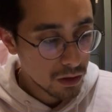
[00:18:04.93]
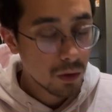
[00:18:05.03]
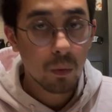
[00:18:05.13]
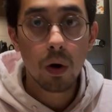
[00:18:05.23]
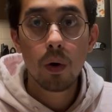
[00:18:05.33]

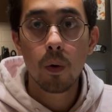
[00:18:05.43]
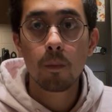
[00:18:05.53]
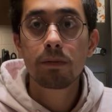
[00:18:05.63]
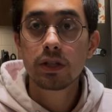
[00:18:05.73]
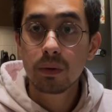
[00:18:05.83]
Whoa,
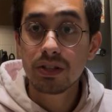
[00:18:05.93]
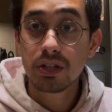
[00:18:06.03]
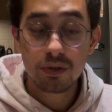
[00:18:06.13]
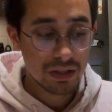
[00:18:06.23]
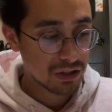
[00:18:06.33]
this one is
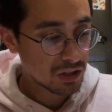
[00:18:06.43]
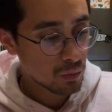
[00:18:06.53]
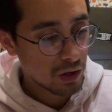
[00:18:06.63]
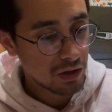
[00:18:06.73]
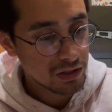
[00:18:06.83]
interesting. This
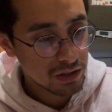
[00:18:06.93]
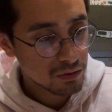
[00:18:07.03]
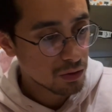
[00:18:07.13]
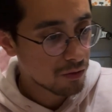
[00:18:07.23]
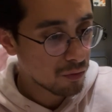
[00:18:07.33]

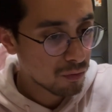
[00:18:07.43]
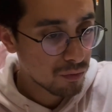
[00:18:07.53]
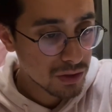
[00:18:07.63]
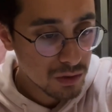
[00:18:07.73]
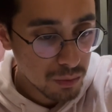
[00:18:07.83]

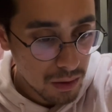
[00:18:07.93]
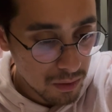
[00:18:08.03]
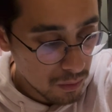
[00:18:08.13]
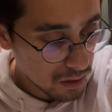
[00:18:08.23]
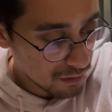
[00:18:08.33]
is probably
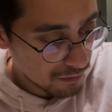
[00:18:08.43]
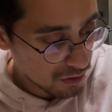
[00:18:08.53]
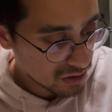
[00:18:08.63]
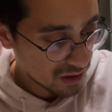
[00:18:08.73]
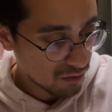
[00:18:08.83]
one of the
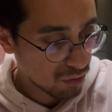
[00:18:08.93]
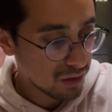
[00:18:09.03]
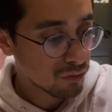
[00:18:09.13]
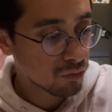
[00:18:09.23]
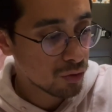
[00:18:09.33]
first like really
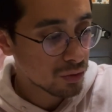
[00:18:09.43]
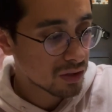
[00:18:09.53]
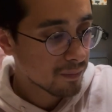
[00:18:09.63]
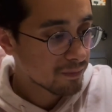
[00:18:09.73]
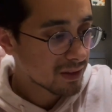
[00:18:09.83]
root
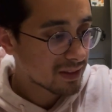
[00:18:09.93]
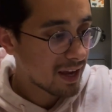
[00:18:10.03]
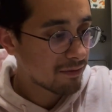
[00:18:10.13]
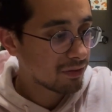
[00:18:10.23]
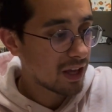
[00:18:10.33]

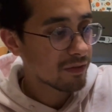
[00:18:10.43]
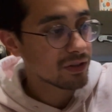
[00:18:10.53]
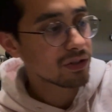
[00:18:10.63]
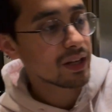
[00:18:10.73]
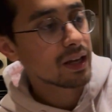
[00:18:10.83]
type flavors.
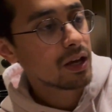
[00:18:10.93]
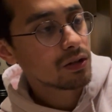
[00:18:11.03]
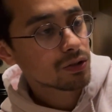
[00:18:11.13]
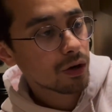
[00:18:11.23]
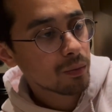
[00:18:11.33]
There's like
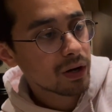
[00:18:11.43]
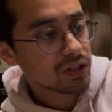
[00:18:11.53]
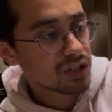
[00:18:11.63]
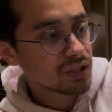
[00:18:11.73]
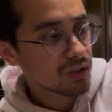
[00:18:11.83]
turmeric,
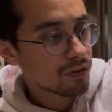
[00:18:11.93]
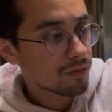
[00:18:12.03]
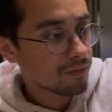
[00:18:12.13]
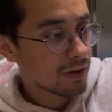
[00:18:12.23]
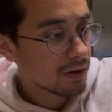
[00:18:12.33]
ginger,
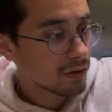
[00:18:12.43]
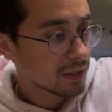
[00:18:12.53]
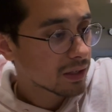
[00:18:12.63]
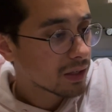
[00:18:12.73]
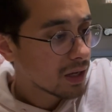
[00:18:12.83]
fennel,
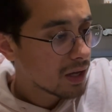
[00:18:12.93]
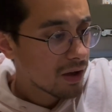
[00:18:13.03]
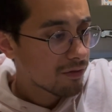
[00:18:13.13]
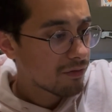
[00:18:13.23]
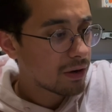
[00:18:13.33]
and
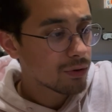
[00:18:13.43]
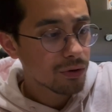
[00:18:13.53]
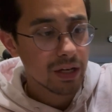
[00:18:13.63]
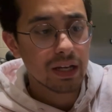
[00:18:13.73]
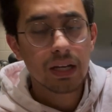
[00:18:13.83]

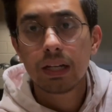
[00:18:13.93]
fenugreek.